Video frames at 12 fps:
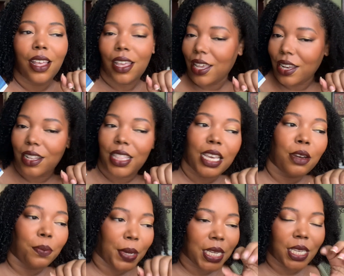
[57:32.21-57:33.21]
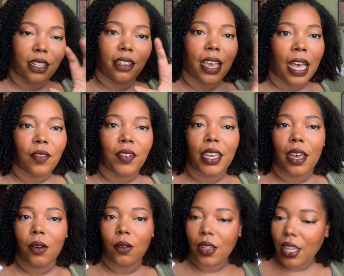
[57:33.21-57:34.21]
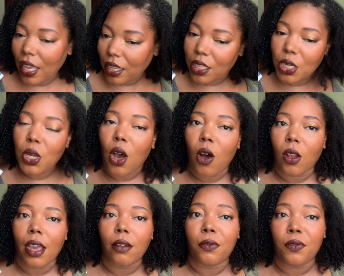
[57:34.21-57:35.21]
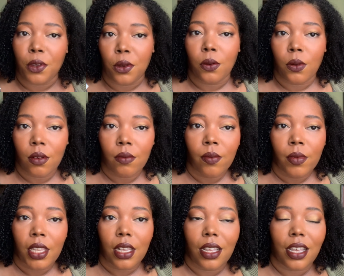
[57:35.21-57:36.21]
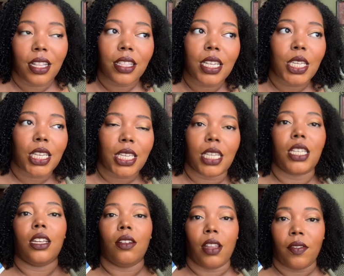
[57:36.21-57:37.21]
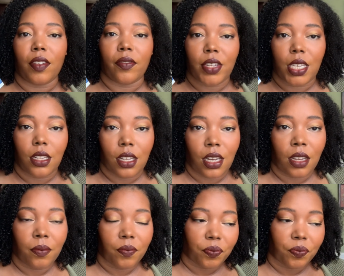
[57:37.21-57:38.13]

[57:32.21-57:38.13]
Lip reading: And they are basically having out like this all-out feud in this assisted living facility.